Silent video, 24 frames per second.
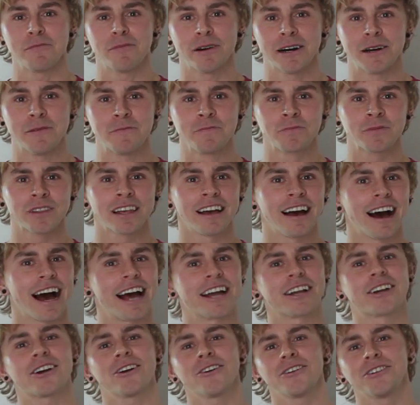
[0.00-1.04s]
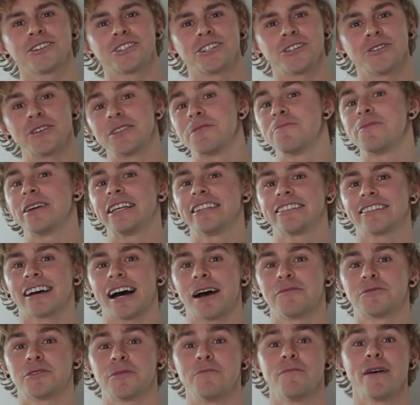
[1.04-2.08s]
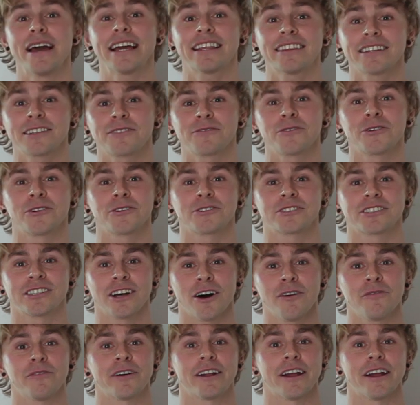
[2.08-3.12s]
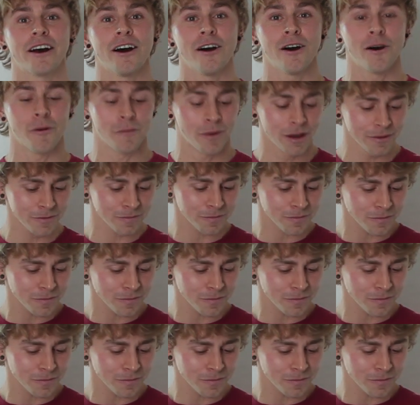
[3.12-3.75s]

but I encourage you in the meantime to make this for yourself at home